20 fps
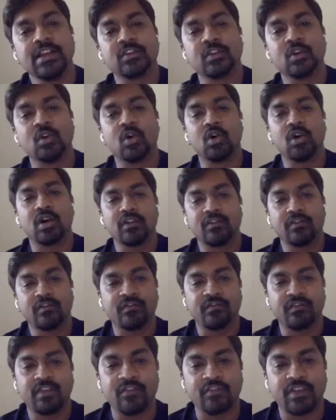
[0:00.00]
So
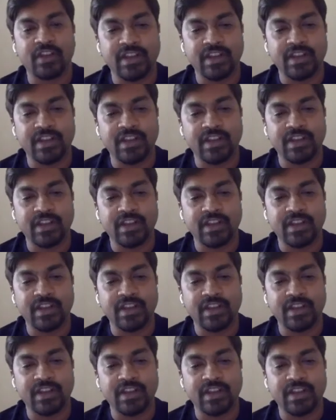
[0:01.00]
every time we
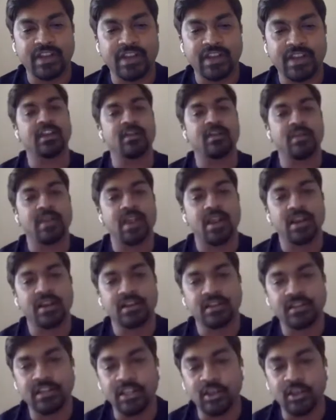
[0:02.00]
issue a delete key command,